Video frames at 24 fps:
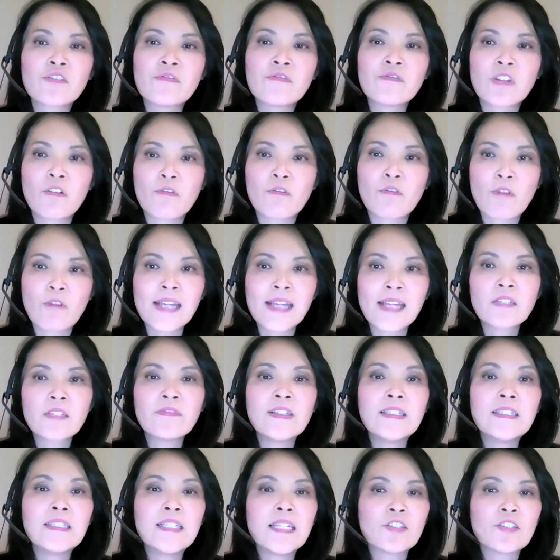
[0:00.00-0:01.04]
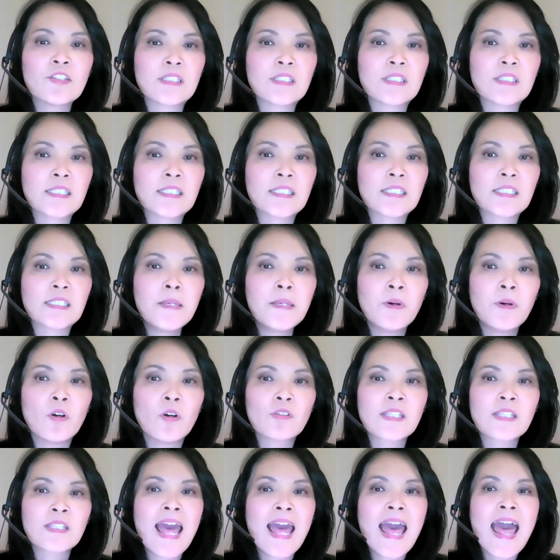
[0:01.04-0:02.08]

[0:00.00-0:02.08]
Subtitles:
for the Rights of Indigenous Peoples,